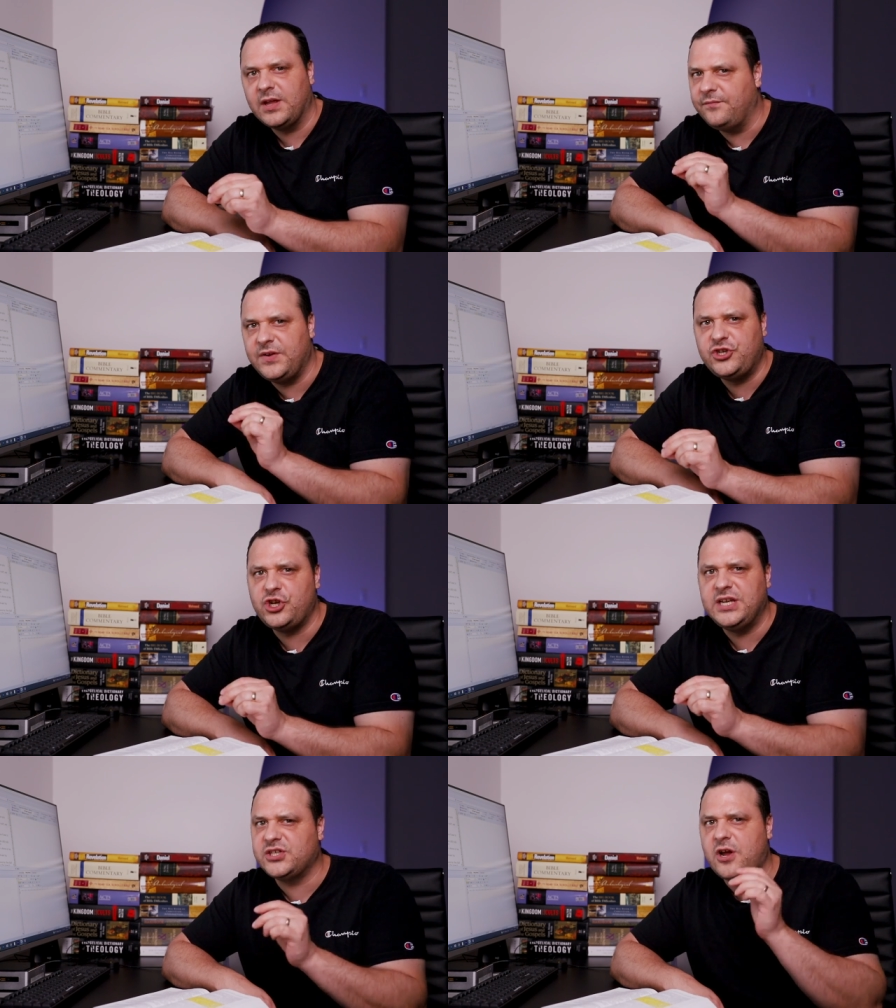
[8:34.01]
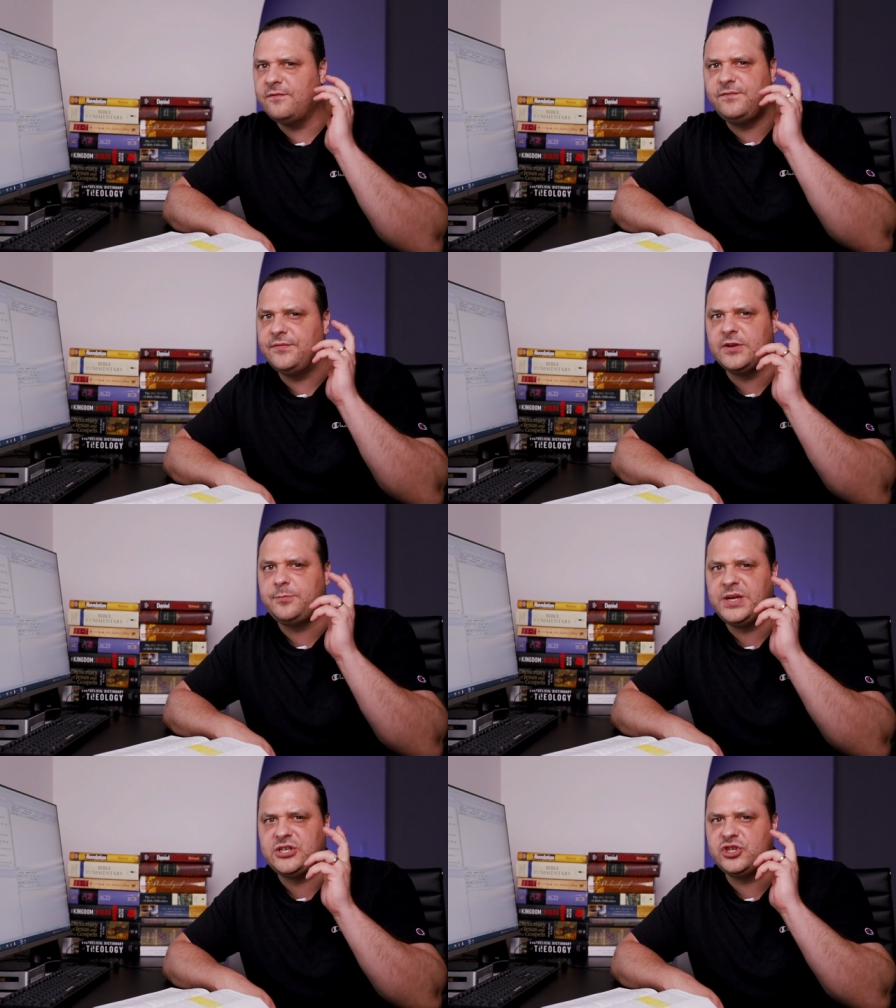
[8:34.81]
A vision is not
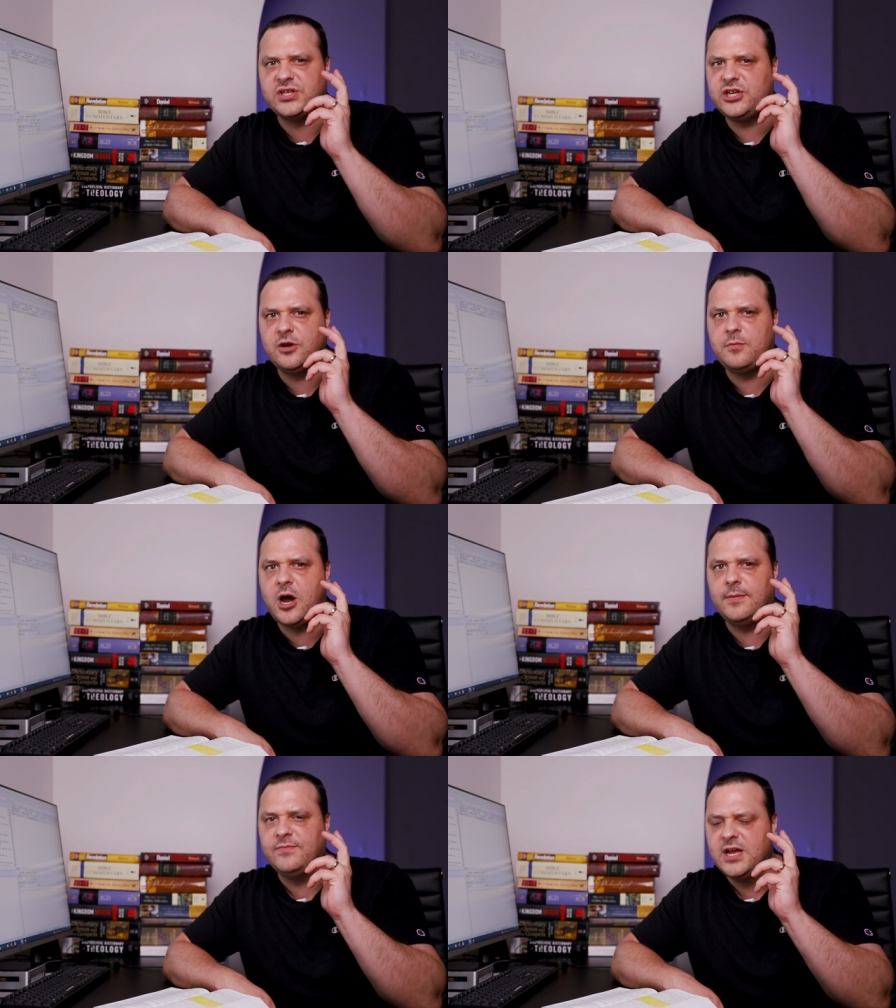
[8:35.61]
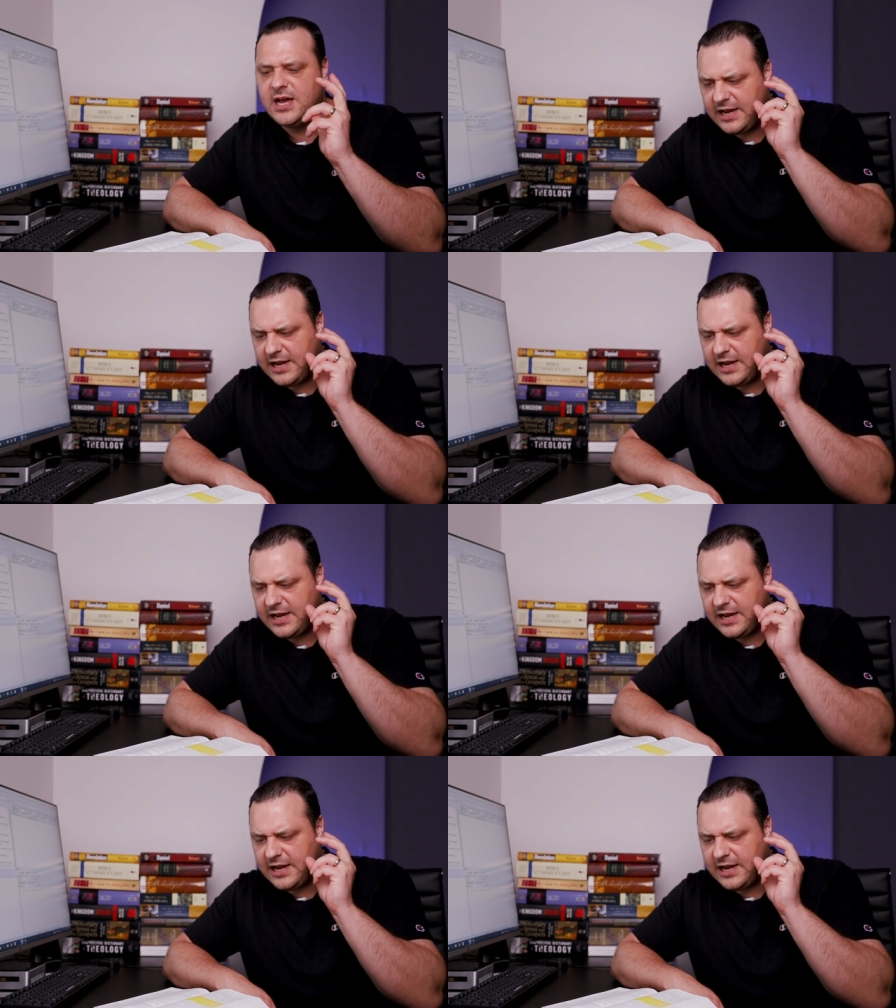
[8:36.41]
vivid pictures in your mind.